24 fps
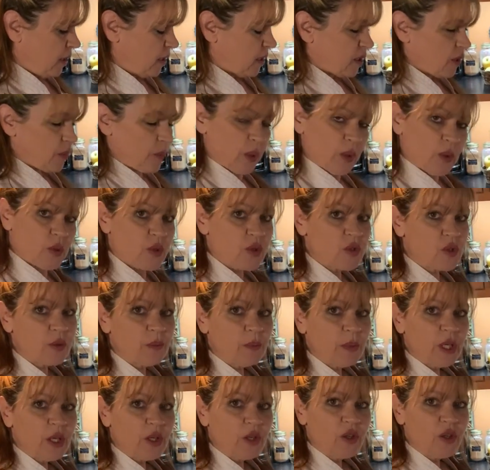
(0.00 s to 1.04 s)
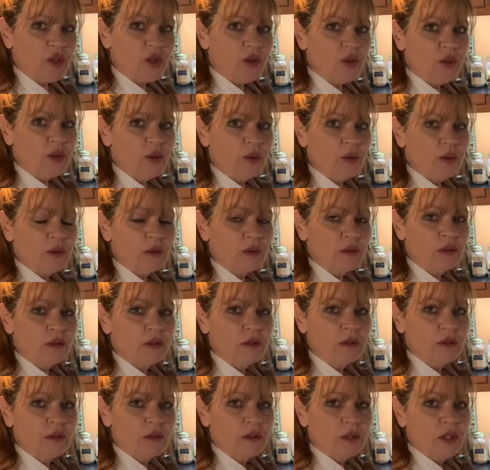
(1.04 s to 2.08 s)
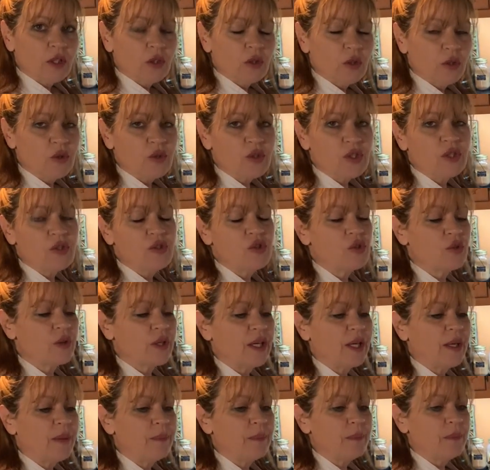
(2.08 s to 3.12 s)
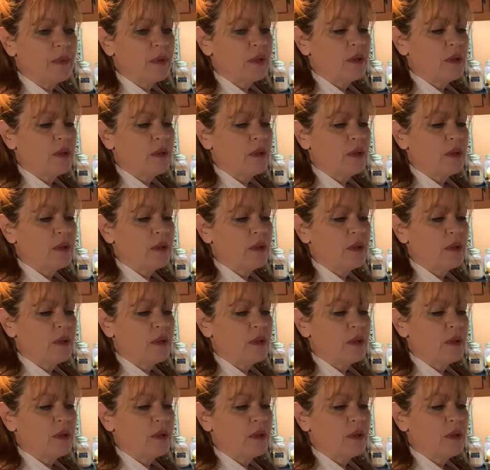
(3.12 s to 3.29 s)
it's supposed to make you lucid dream.